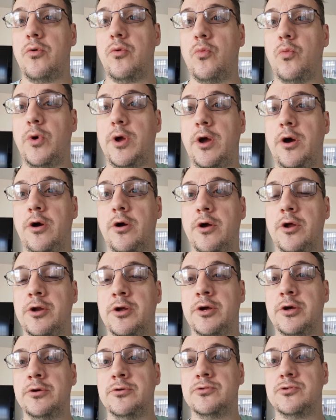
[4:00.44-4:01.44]
we are going
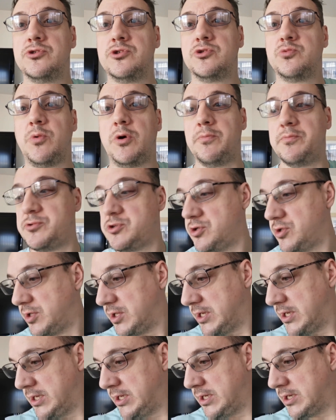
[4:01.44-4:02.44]
to swap to
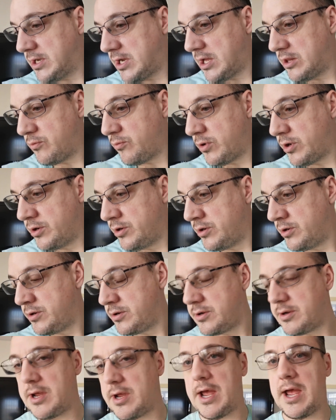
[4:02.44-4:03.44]
the other one,
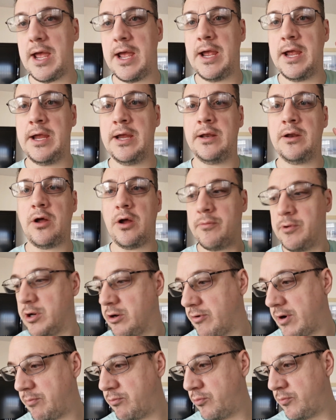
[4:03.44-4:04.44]
and I'm going to
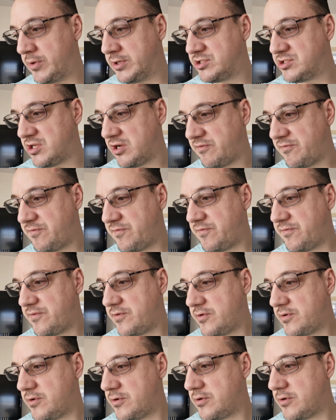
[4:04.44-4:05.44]
grab all my stuff,
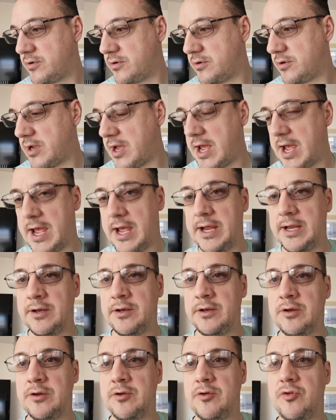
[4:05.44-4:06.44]

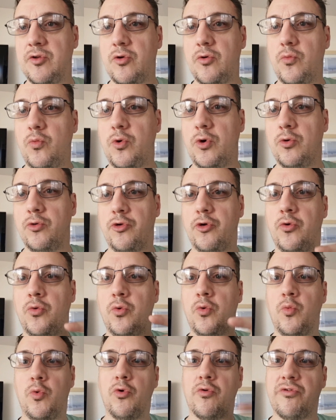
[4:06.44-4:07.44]
and we'll do
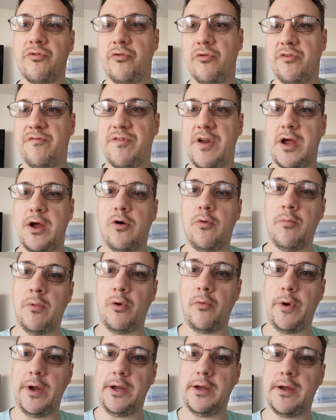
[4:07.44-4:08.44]
a walk through the flat on my
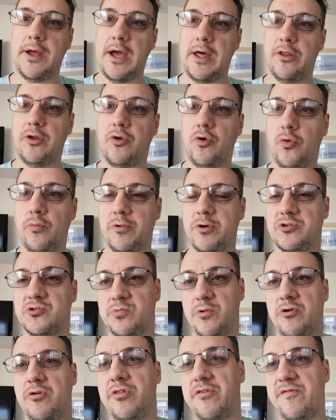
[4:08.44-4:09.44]
way out the door, because
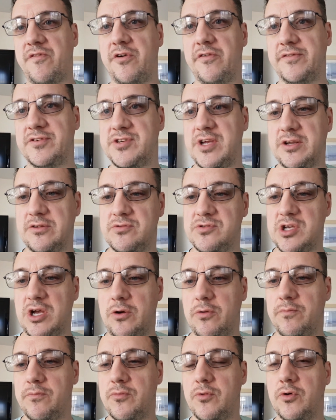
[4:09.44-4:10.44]
we're at the furthest end.
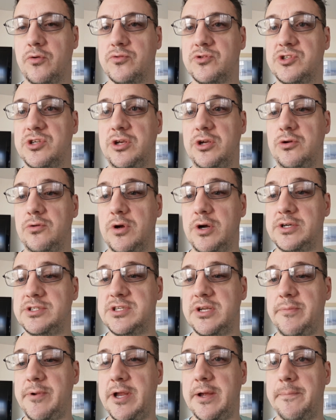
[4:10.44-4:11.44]
So we'll see you guys
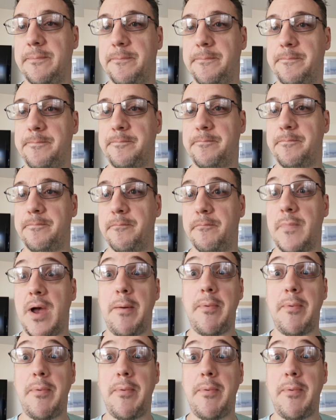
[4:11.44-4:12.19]
in a minute. Bye